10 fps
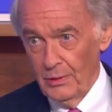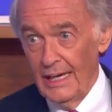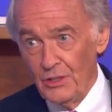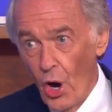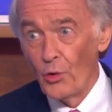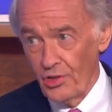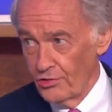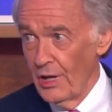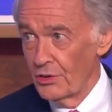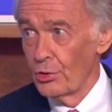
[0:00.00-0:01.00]
Okay. He knows
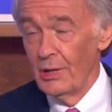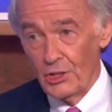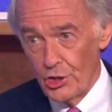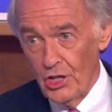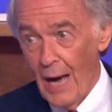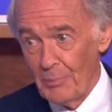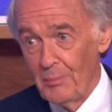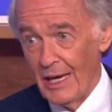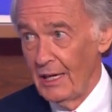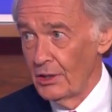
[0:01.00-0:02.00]
it's not true, and he should not be
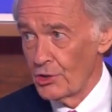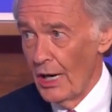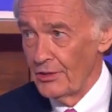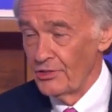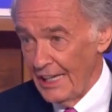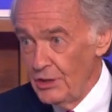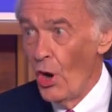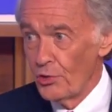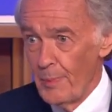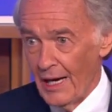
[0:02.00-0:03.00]
making the charges. All he right.
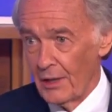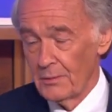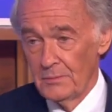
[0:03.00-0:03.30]
knows better.